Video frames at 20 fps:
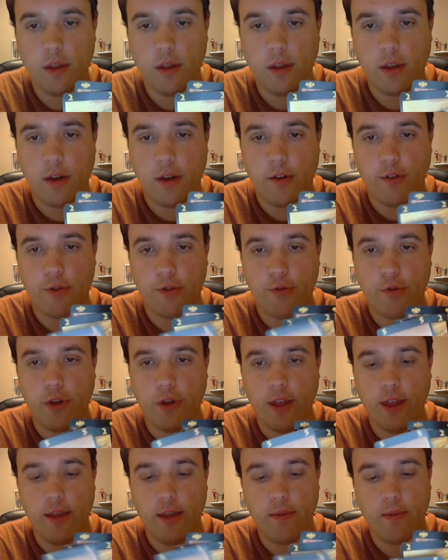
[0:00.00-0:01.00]
a
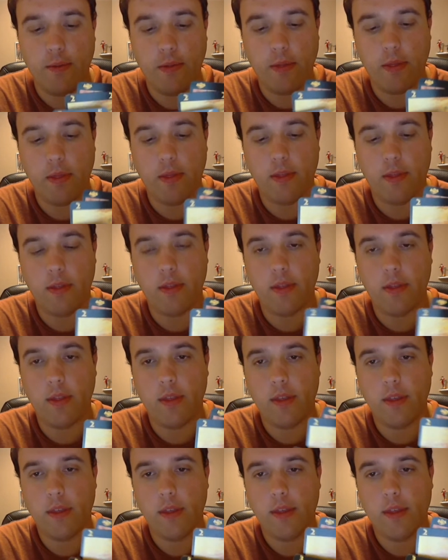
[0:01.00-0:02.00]
3,
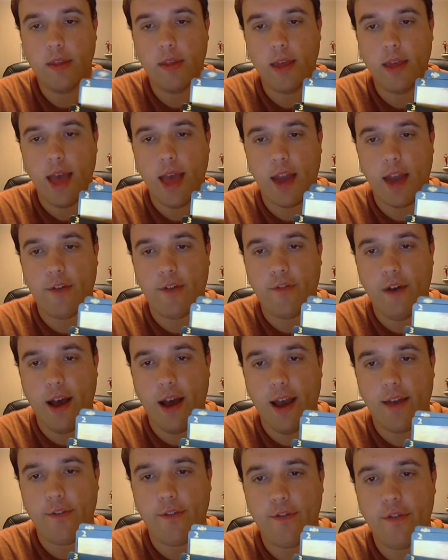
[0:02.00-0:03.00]
and a
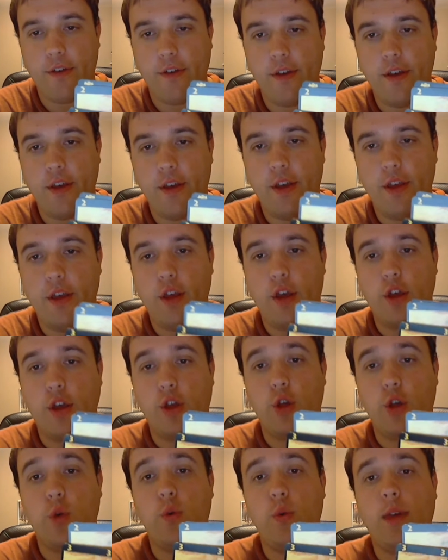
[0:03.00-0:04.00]
5.
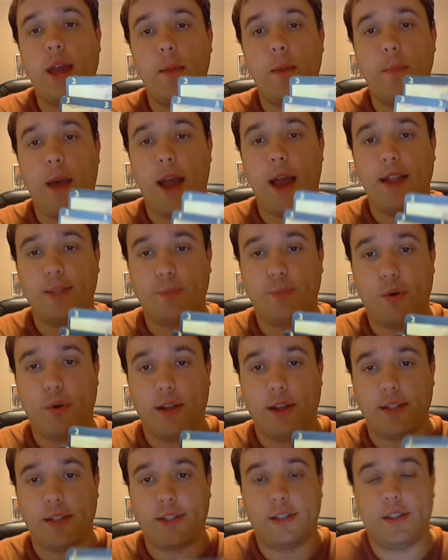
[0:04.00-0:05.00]
You would get minus
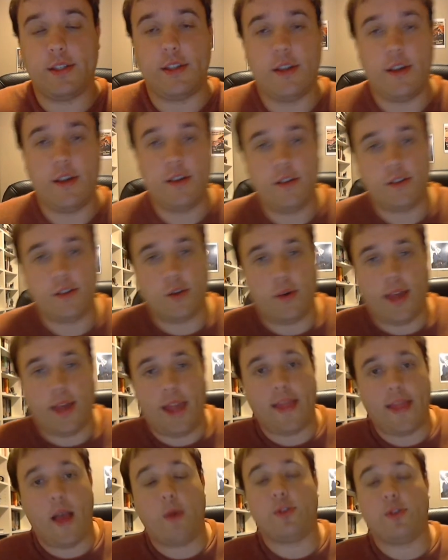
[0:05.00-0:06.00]
points. So
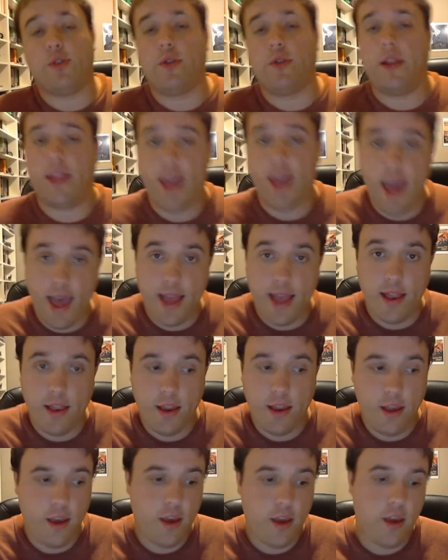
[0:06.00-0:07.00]
again, that was only
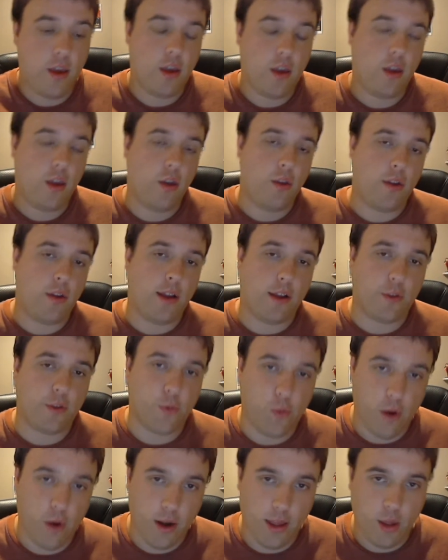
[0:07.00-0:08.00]
10. You deduct
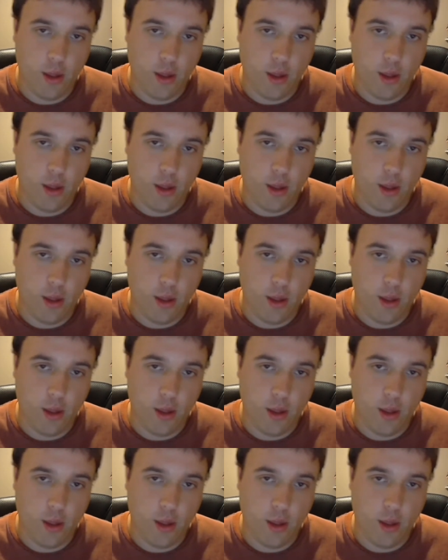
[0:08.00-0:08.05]
20, you